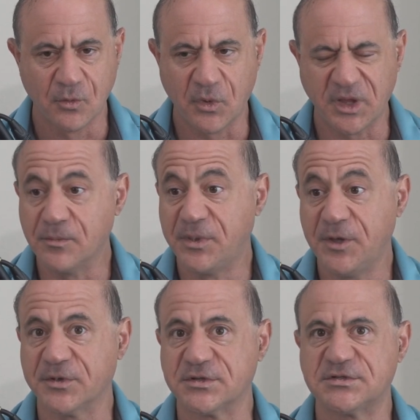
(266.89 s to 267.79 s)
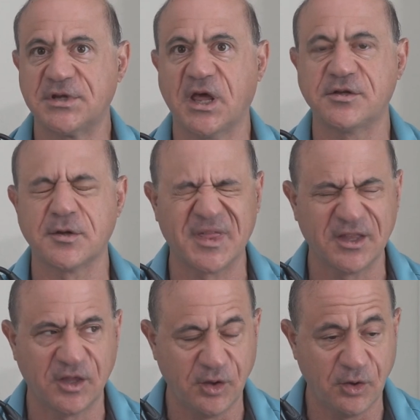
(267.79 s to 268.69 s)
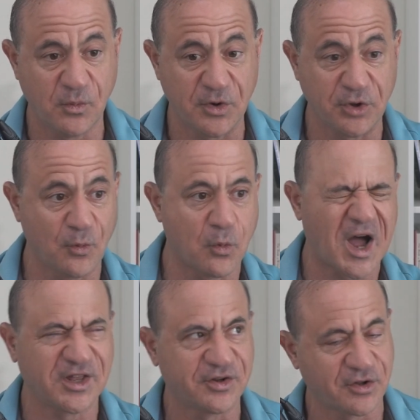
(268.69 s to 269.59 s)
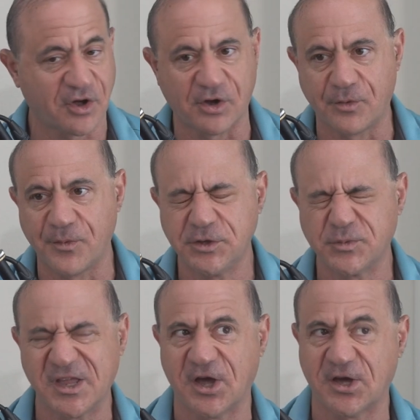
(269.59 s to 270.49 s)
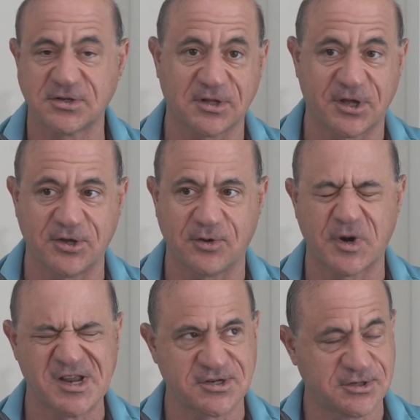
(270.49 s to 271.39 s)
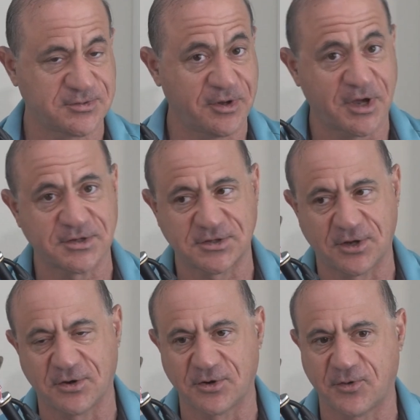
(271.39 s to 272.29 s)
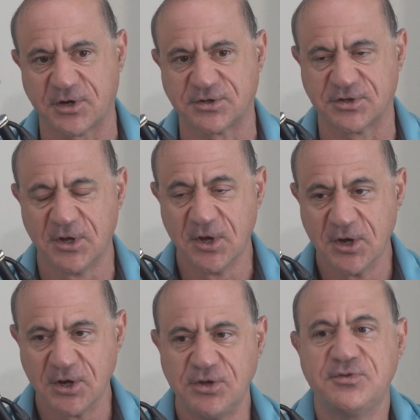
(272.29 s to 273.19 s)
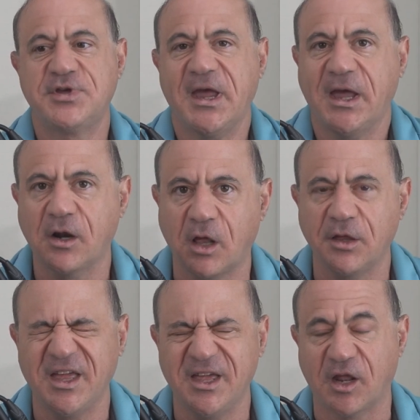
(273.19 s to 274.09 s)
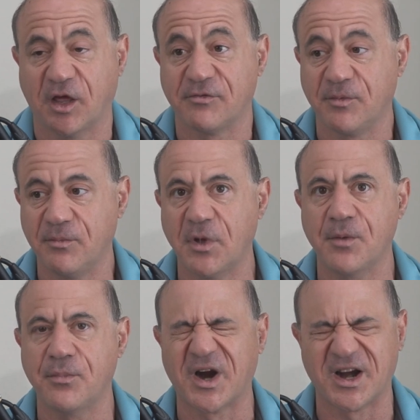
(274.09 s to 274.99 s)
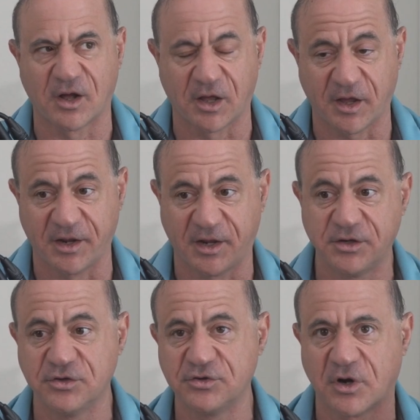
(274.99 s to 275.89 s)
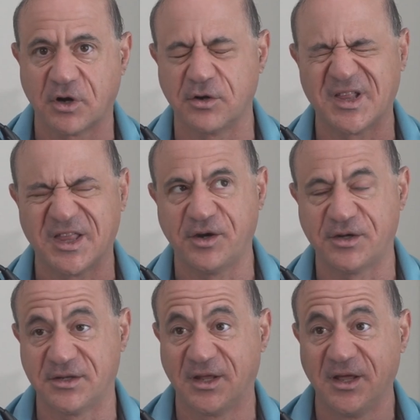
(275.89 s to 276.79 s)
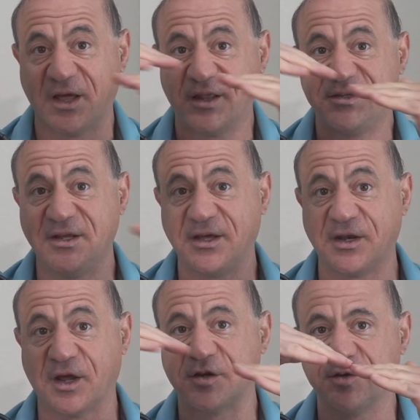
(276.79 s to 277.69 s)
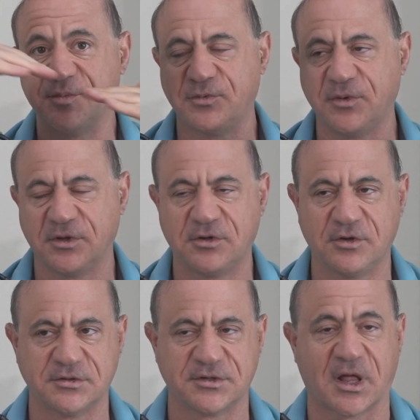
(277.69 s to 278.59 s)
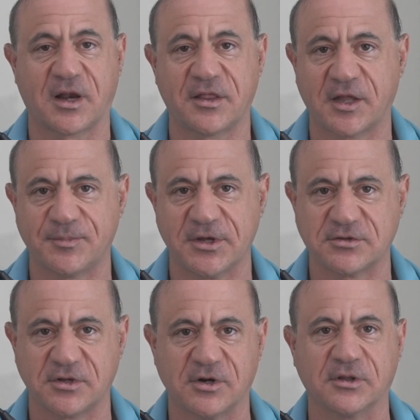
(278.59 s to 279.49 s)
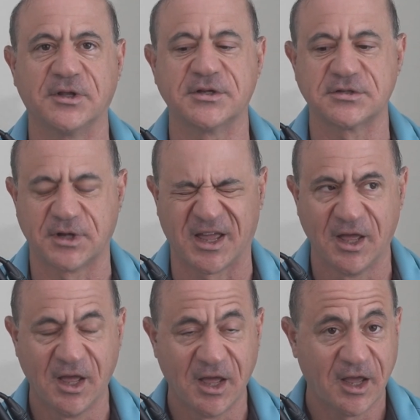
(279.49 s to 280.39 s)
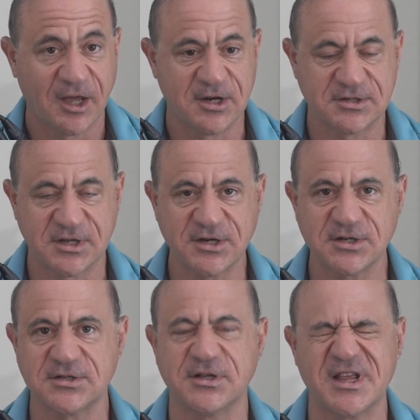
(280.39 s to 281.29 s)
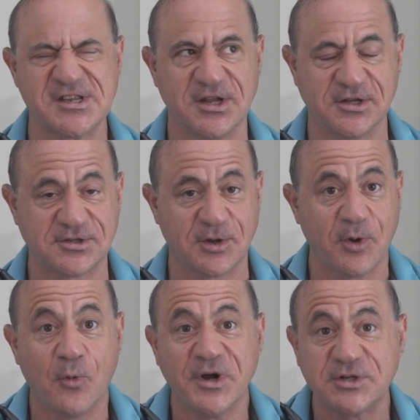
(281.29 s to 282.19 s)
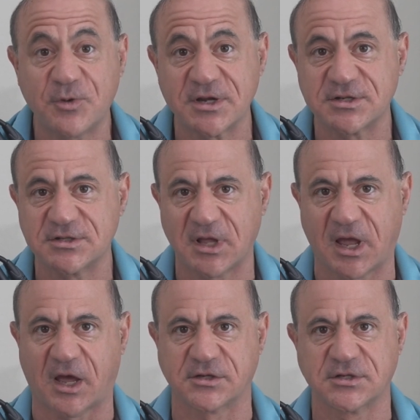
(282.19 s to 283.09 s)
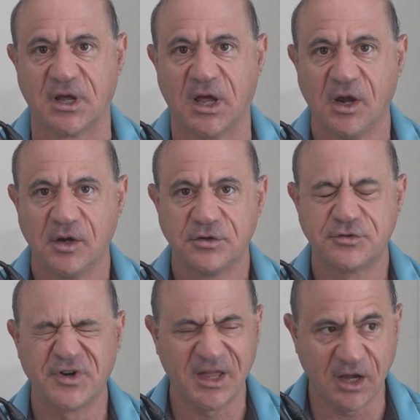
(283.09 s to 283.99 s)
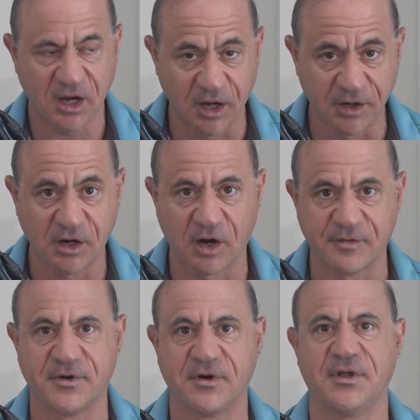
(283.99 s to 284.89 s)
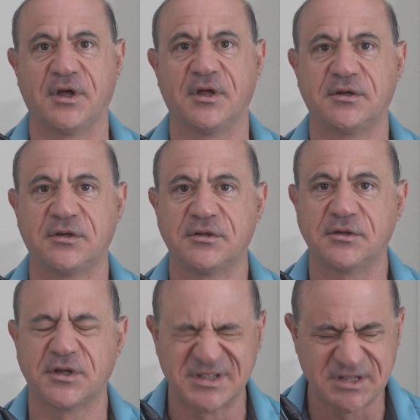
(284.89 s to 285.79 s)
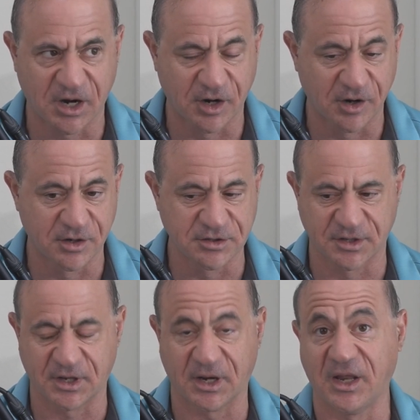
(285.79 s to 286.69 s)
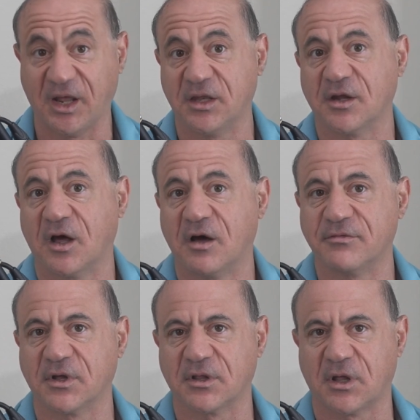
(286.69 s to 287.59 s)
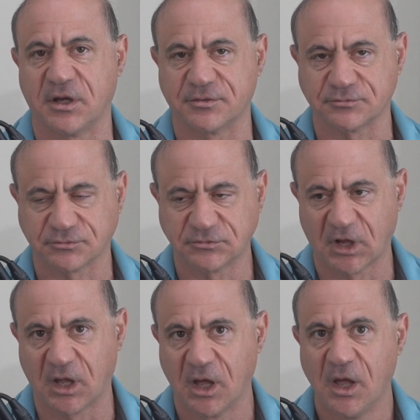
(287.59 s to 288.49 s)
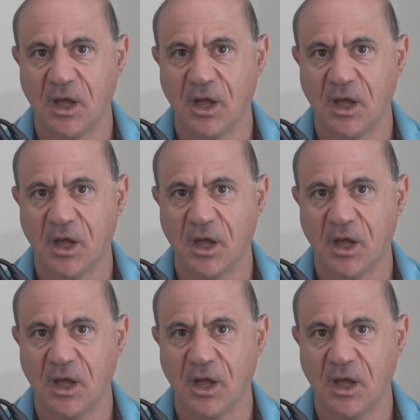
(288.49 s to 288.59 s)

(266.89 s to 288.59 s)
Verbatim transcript: When people say something to you, when you walk through the hallways, when you ask client questions, when you ask stakeholder questions, can you take it all in and remember it all? And can you draw conclusions and see connections between the two? And a lot of that's based on your listening. And it's not just listening, it's knowing which questions to ask to truly uncover the concerns or the needs of the client. Now,